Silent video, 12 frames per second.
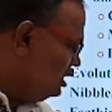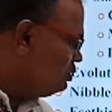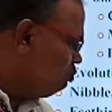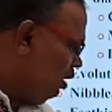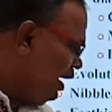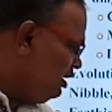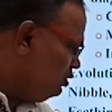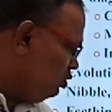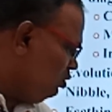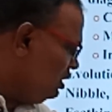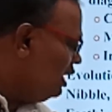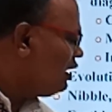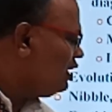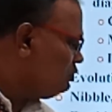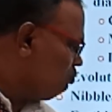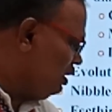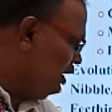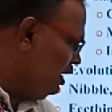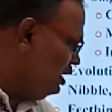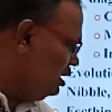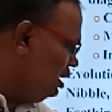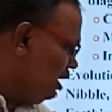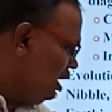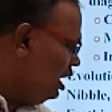It is points to the corresponding
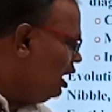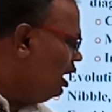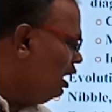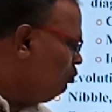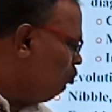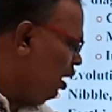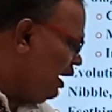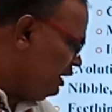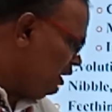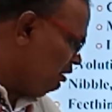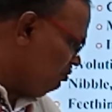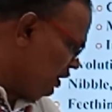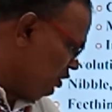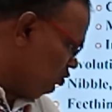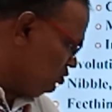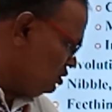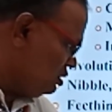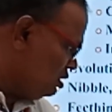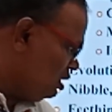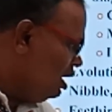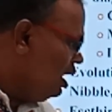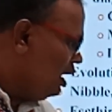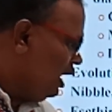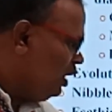pointer values.
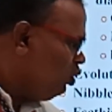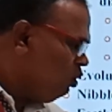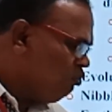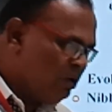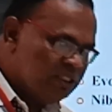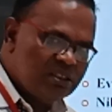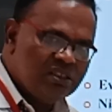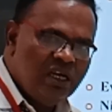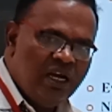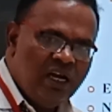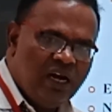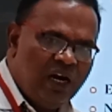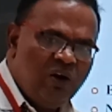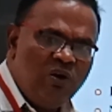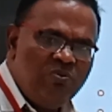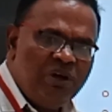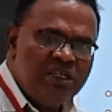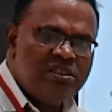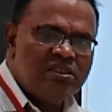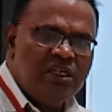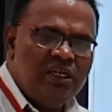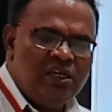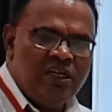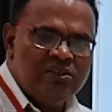Control
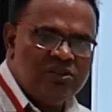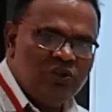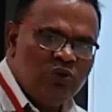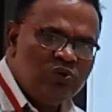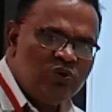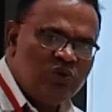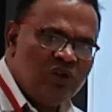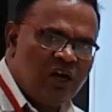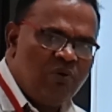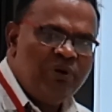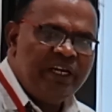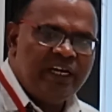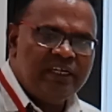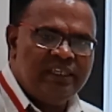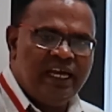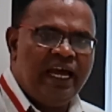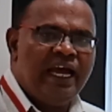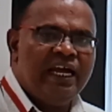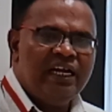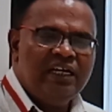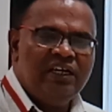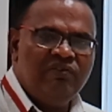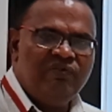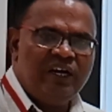bus it is used to communicate the
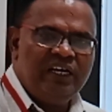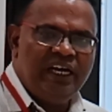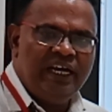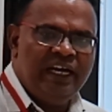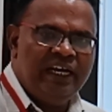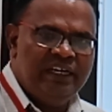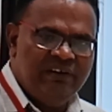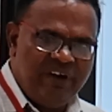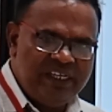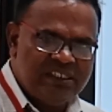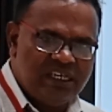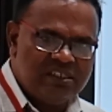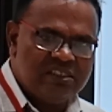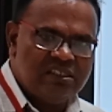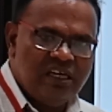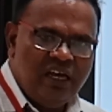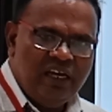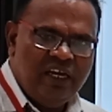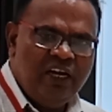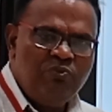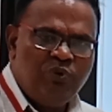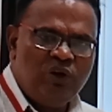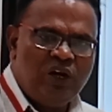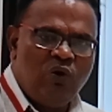different devices,
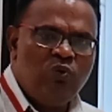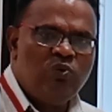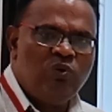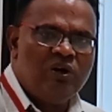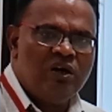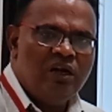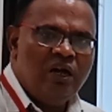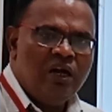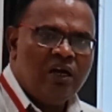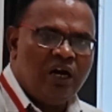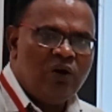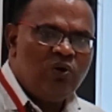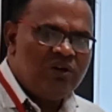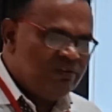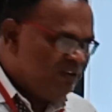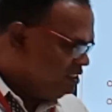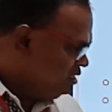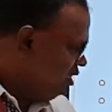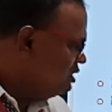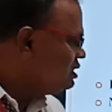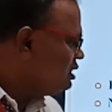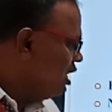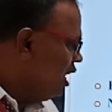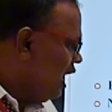input, output, control
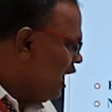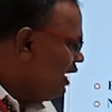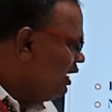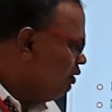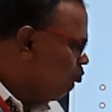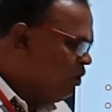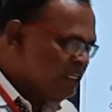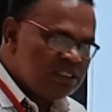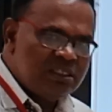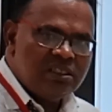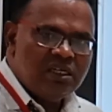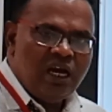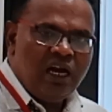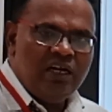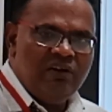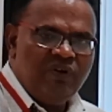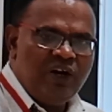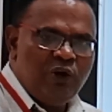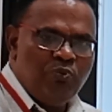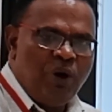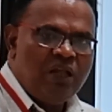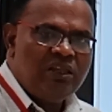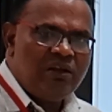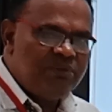devices, and bus, different
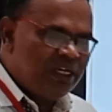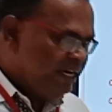part of the